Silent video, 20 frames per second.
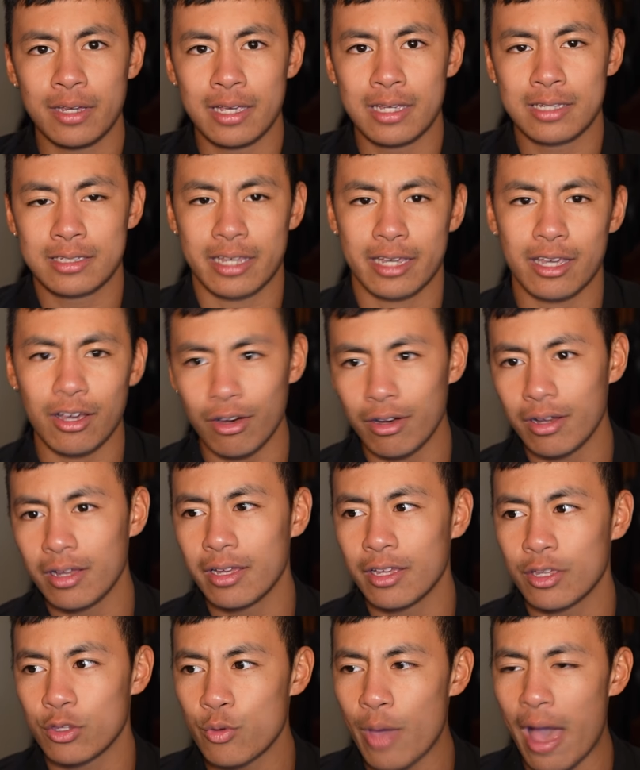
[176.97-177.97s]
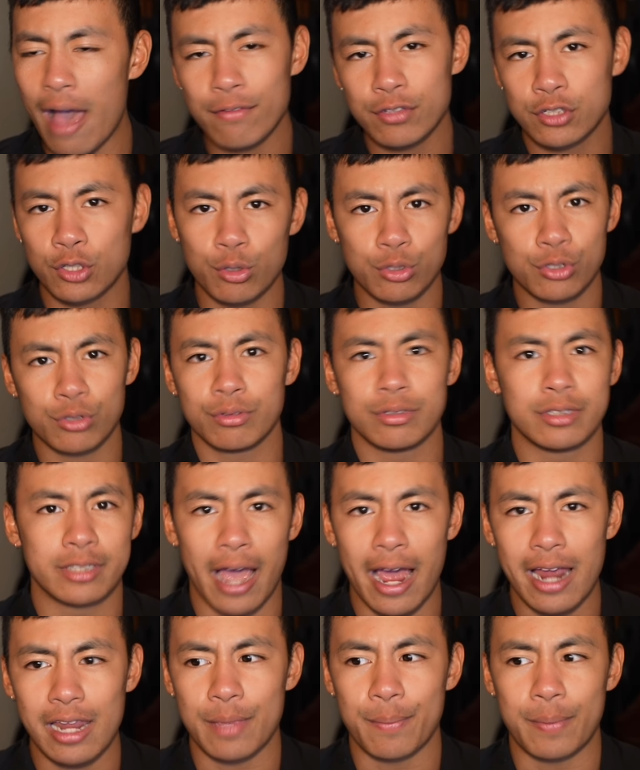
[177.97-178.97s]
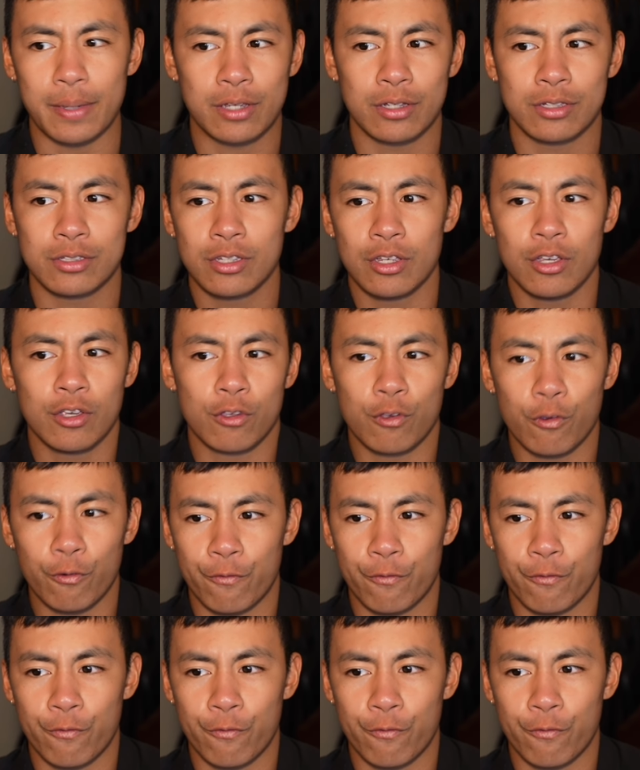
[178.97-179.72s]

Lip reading: It's like, you have social anxiety because you